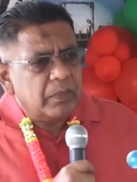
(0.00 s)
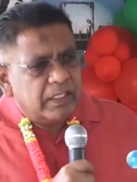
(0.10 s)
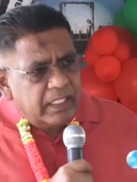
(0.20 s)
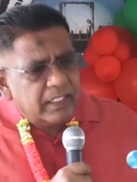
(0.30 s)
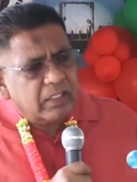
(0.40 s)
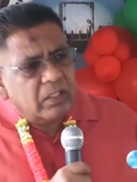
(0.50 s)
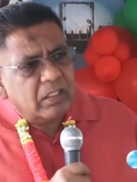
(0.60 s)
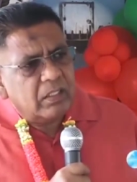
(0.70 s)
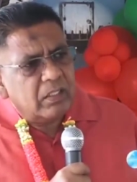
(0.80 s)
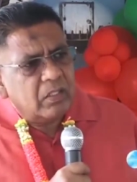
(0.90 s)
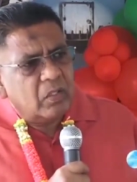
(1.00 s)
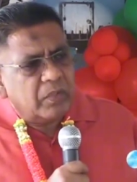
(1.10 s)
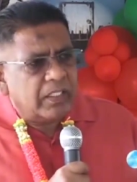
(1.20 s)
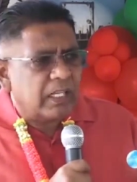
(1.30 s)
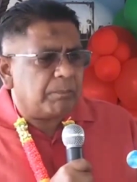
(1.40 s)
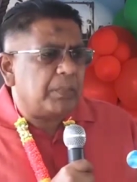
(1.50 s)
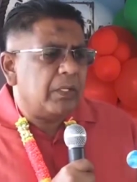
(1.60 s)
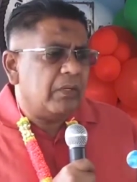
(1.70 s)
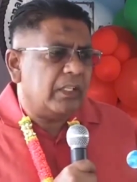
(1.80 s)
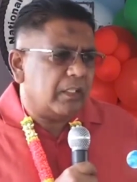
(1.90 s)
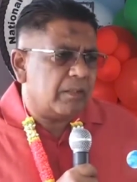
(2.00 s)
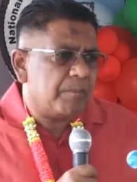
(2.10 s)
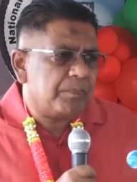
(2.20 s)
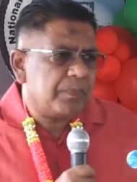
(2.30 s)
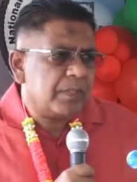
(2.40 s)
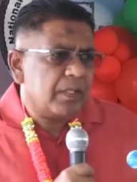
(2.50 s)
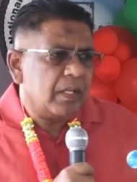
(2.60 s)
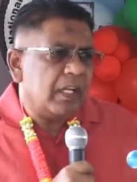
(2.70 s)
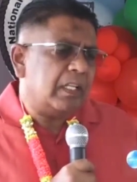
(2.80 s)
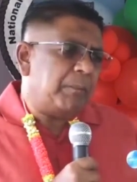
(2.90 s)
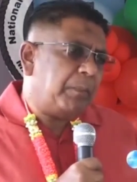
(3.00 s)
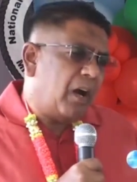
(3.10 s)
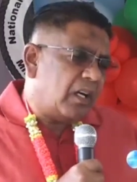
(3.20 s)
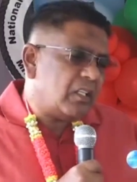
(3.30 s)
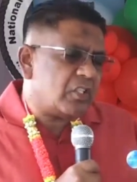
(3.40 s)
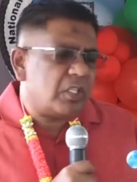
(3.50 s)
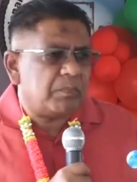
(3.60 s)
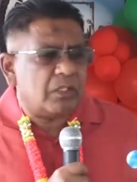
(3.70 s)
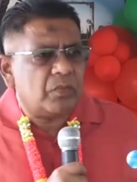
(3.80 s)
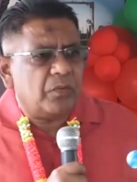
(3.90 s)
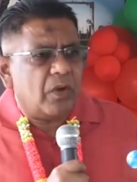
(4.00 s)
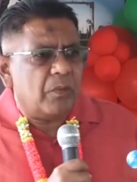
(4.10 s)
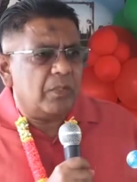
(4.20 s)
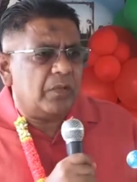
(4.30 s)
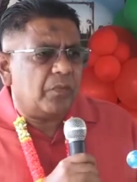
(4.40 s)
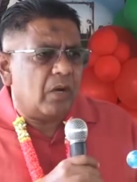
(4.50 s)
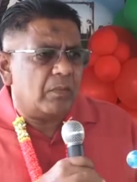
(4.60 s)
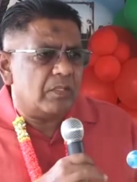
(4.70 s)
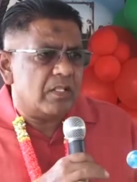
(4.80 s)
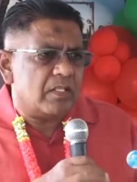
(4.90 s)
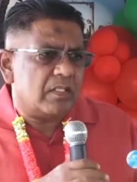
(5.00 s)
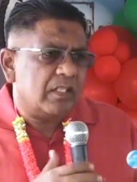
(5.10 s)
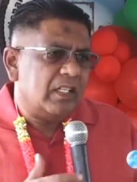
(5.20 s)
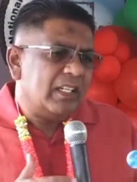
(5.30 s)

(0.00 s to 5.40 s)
did over that period and the partnership that we formed with the farmers.